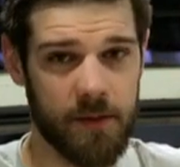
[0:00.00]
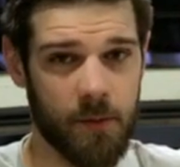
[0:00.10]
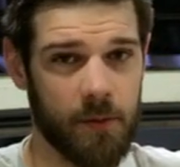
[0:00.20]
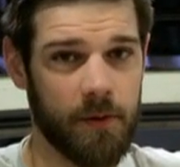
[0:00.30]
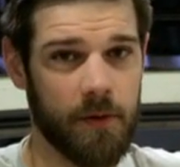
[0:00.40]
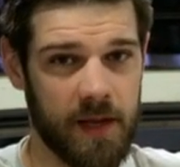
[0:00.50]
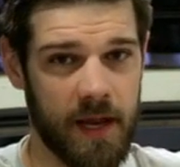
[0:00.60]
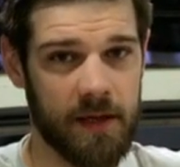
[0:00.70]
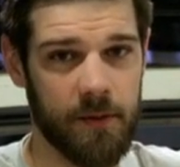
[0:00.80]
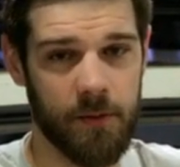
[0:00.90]
cooler or a
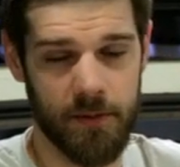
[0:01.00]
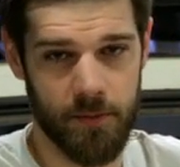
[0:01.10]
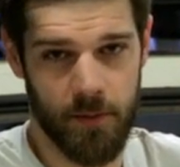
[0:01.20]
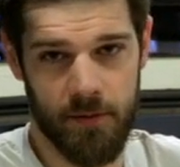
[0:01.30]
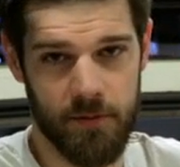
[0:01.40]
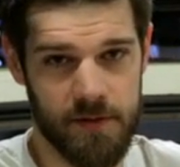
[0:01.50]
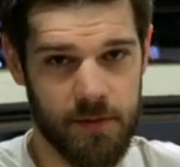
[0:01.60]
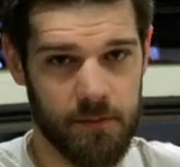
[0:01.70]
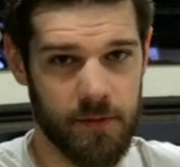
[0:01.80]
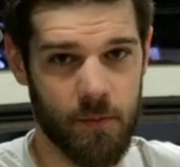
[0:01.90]
Yeti cooler, whatever
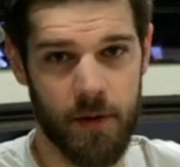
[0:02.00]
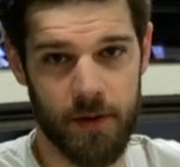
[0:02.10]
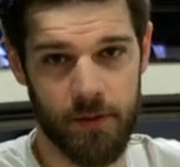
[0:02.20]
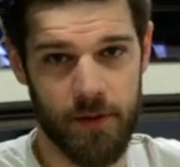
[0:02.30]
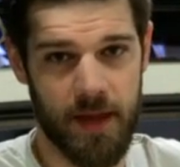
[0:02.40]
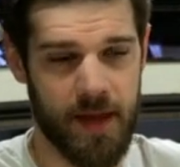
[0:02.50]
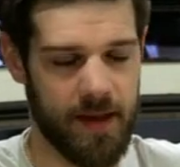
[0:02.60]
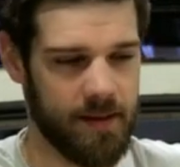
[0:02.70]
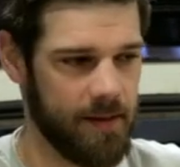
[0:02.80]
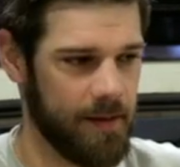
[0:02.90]
you want to look
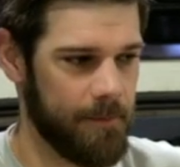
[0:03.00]
at,